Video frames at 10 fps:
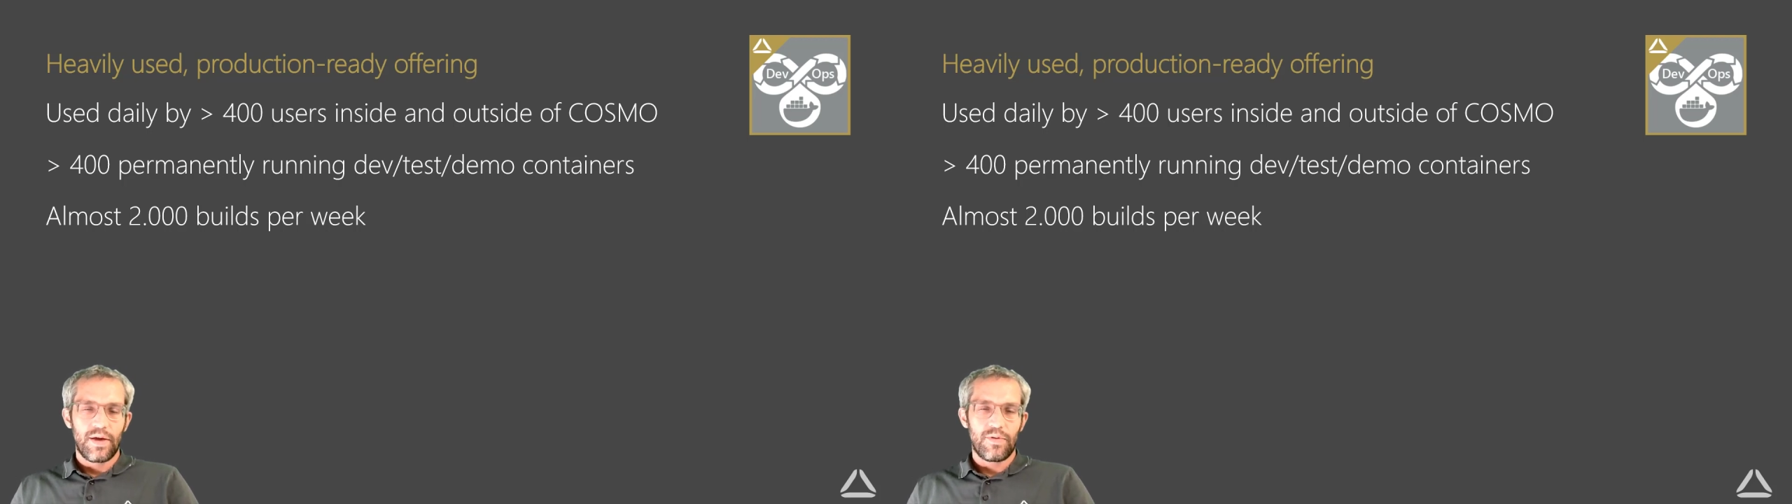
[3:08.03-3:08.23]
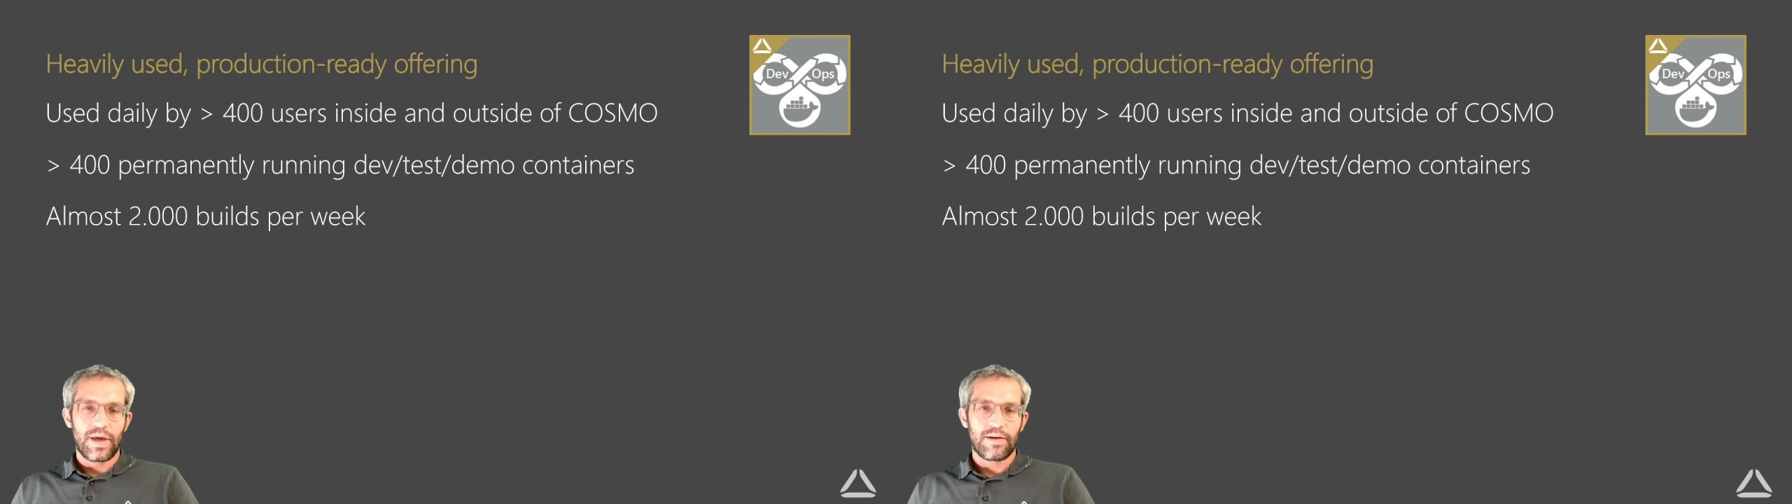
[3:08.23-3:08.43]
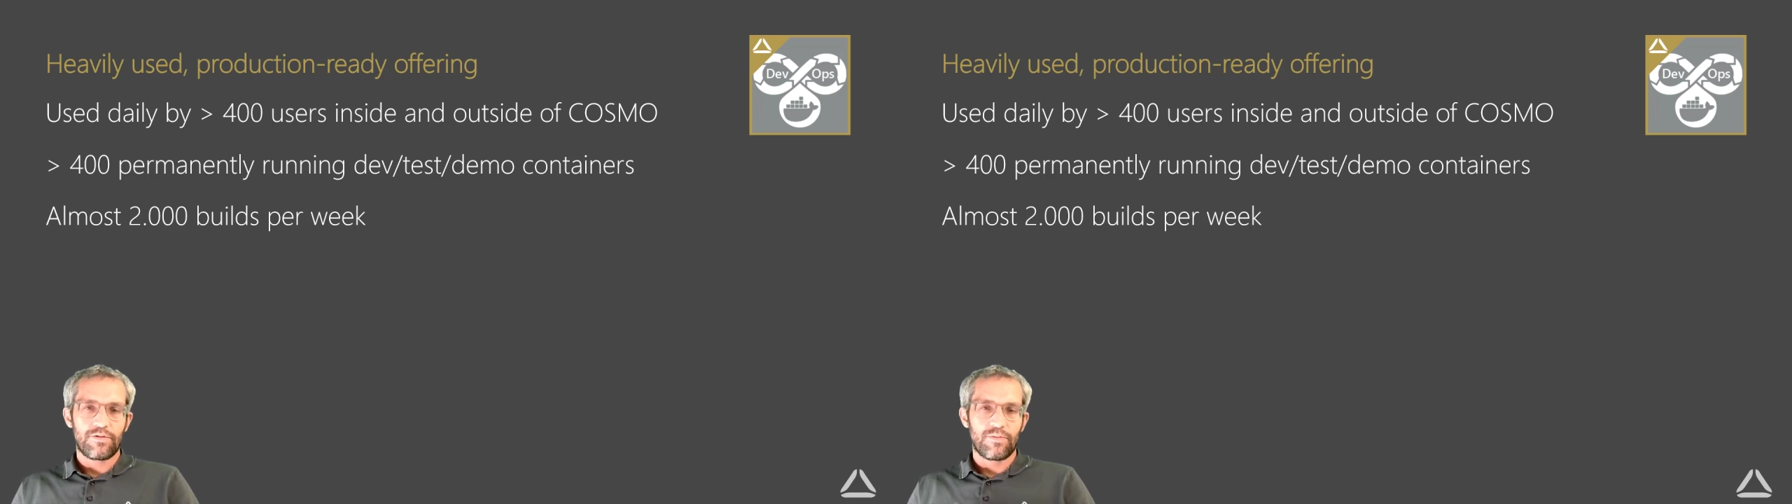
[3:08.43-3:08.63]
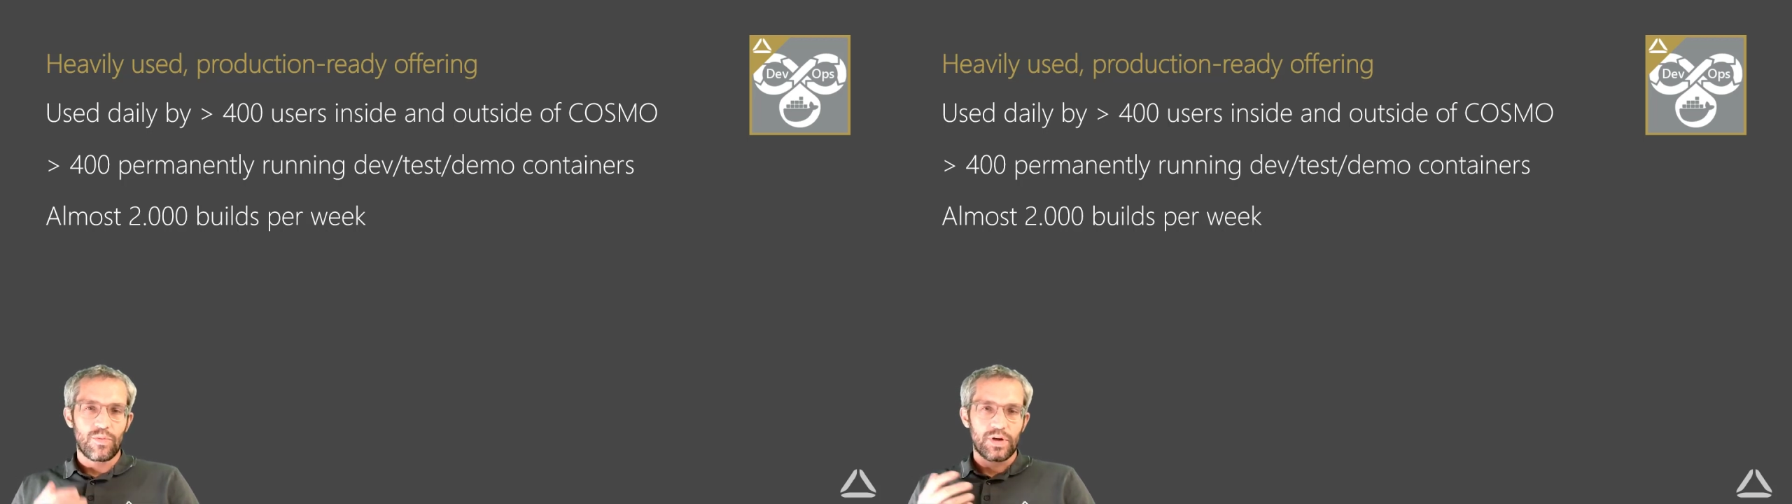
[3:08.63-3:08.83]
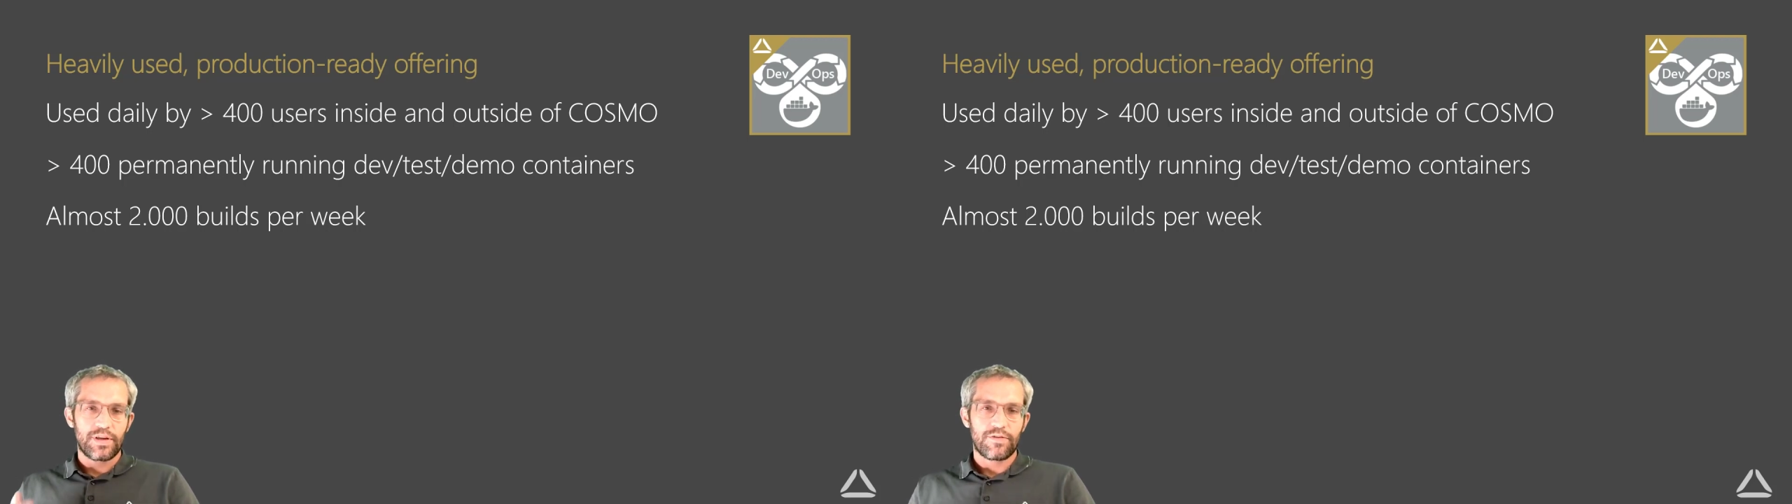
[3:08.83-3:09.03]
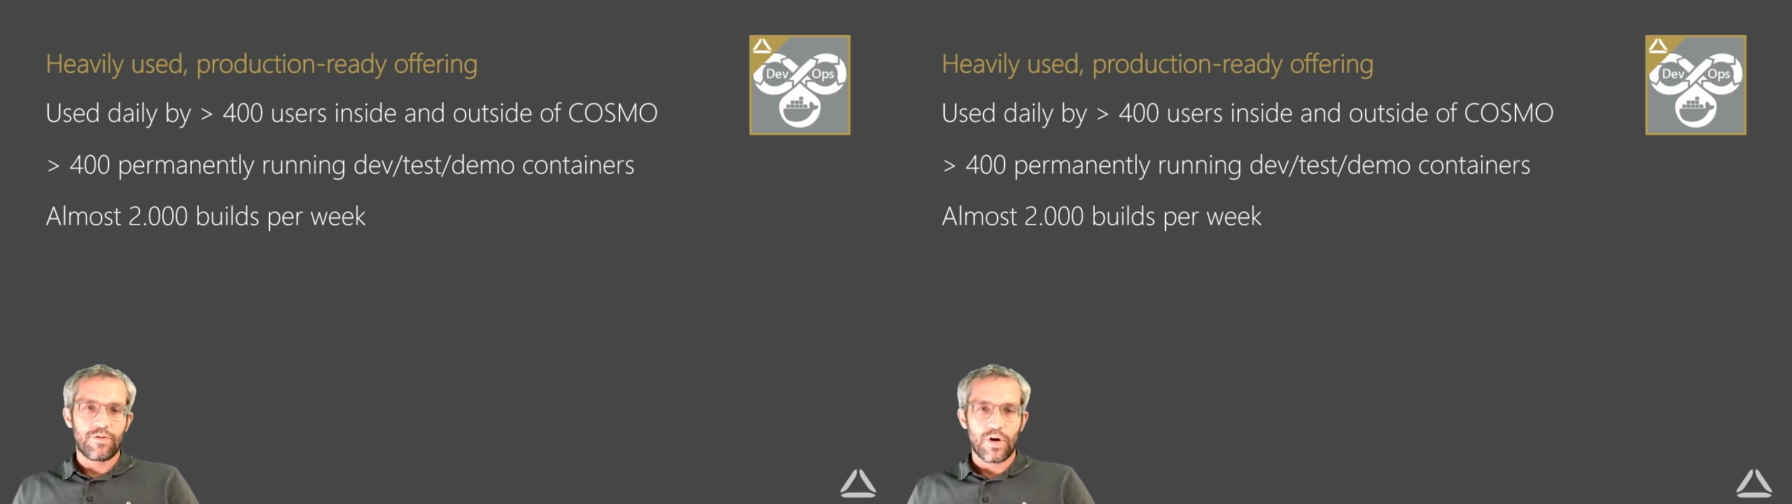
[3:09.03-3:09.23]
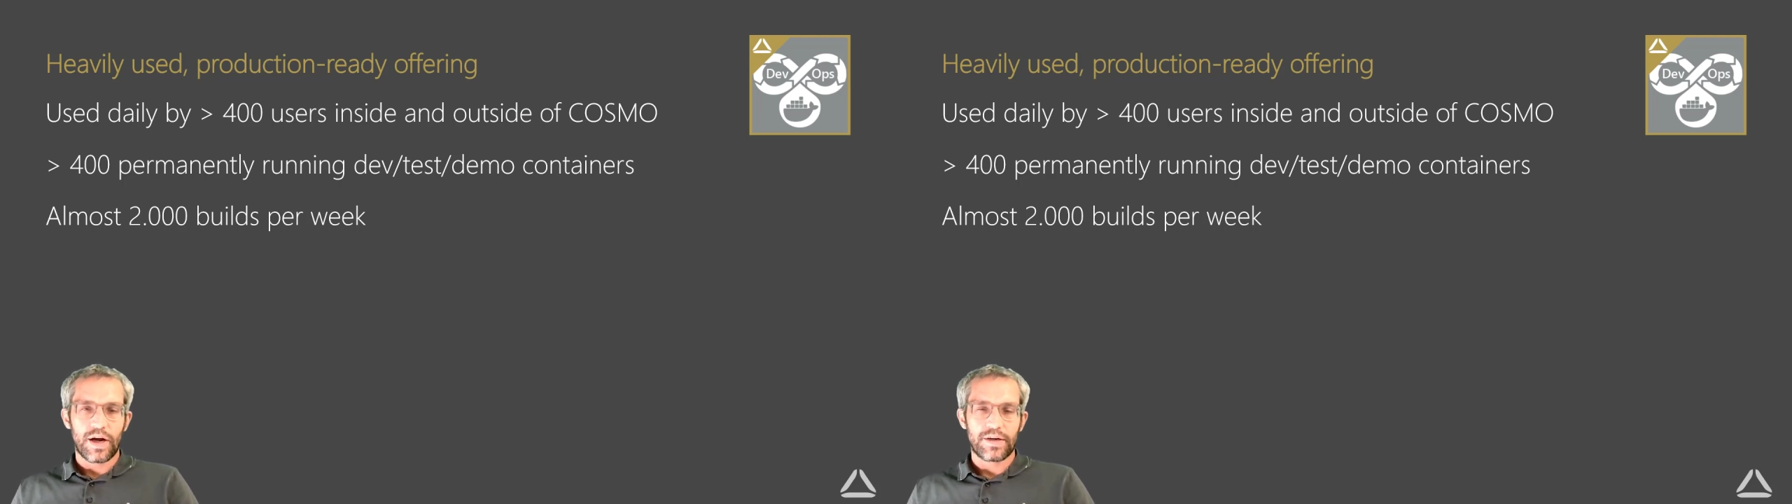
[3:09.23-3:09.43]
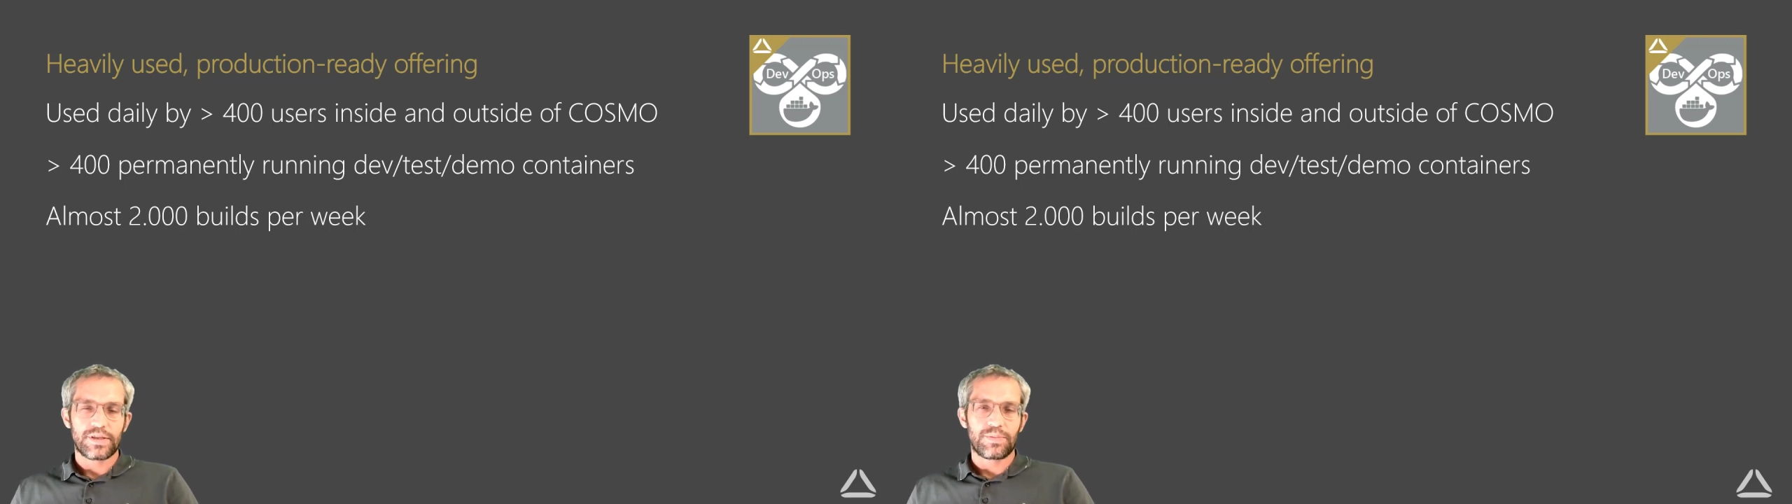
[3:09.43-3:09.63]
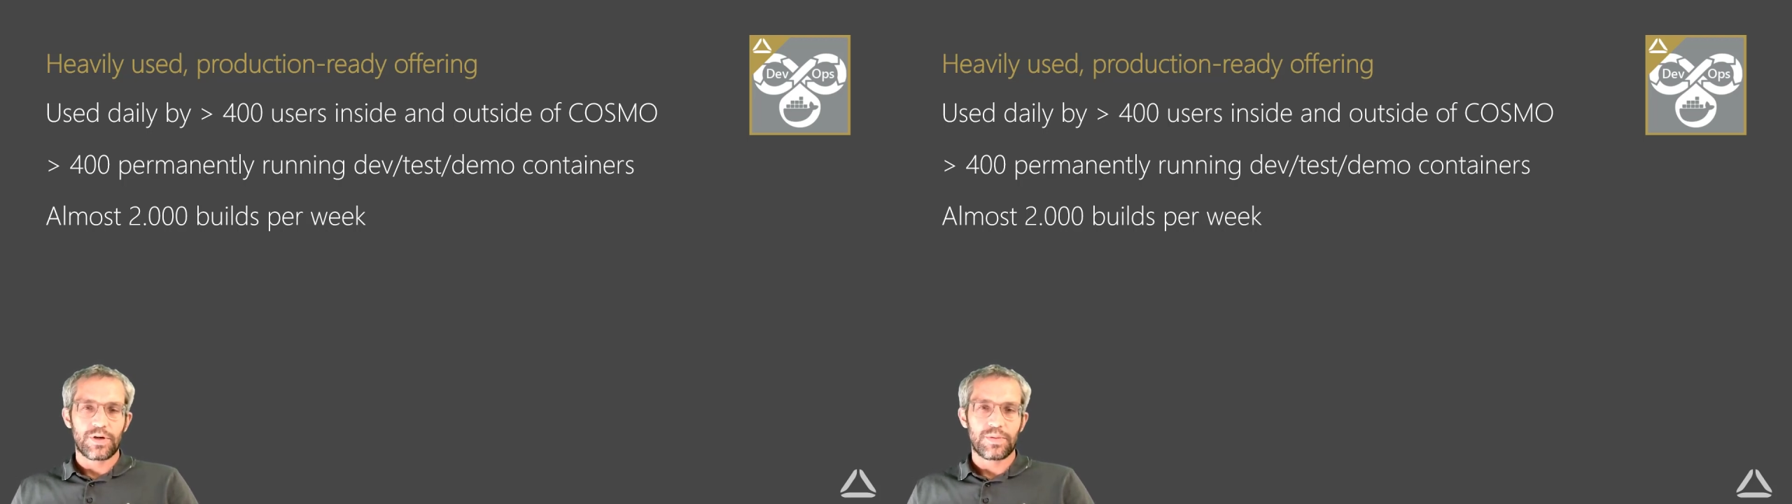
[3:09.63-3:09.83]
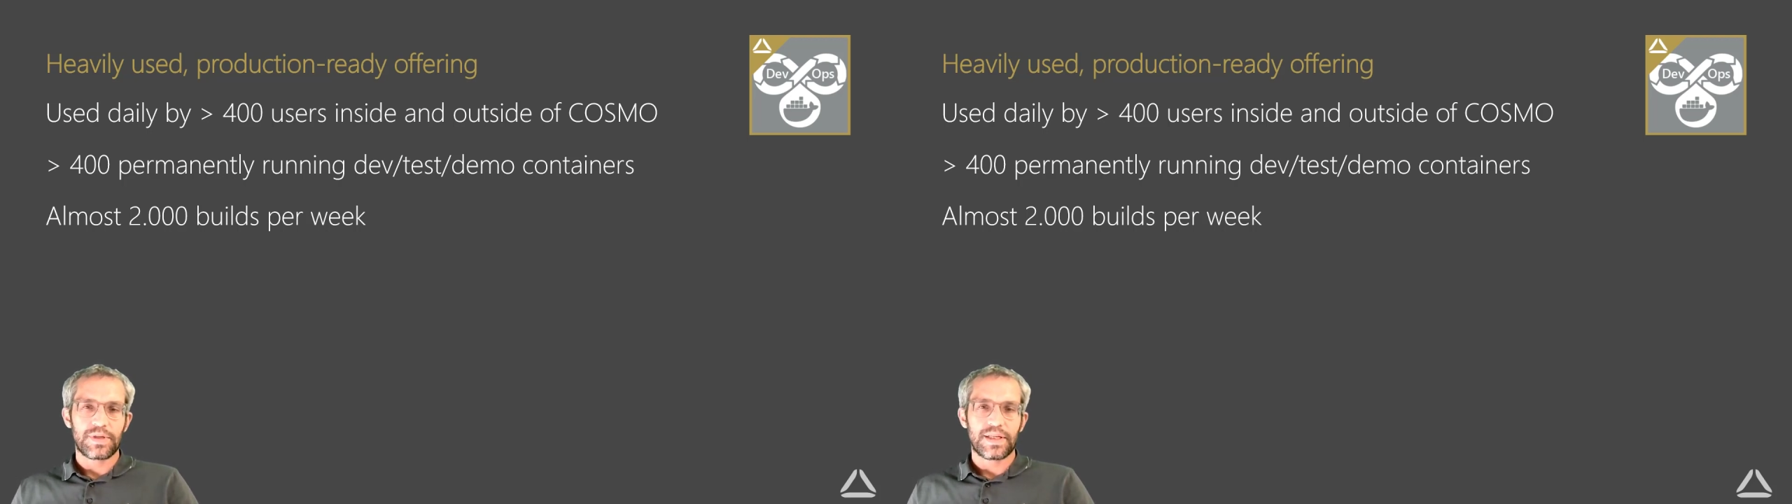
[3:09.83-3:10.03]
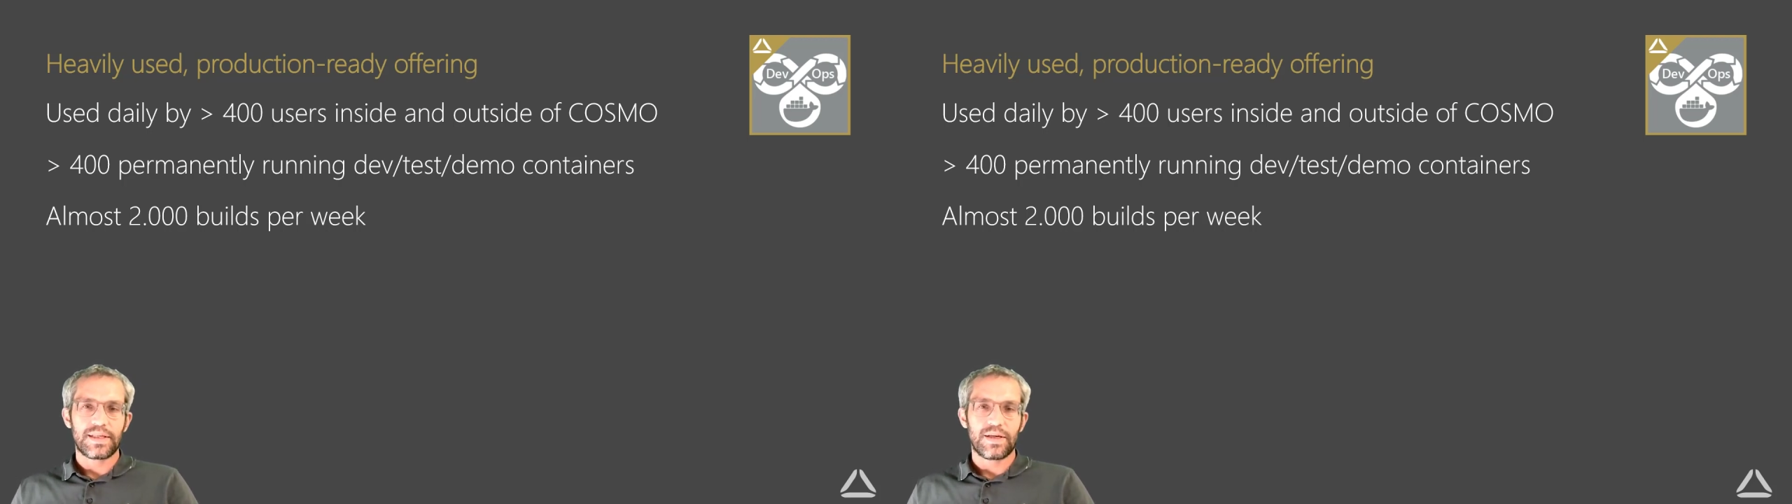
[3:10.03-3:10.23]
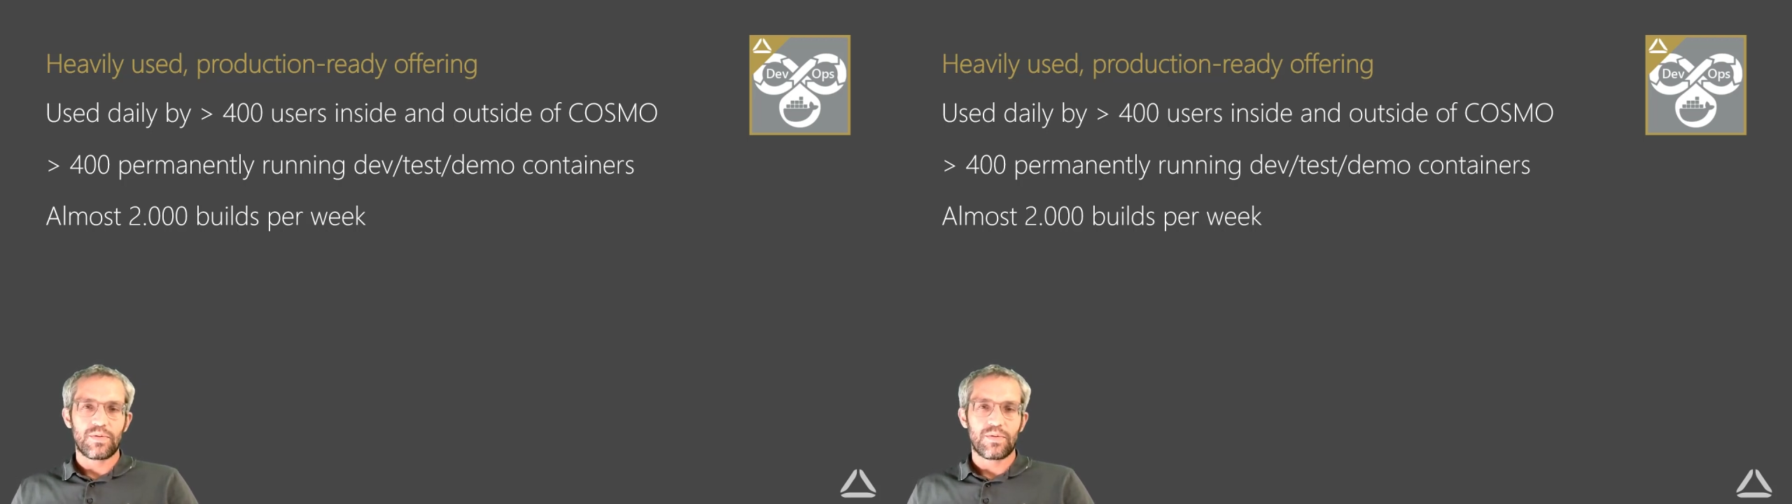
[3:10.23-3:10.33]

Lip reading: We have more than 400 permanently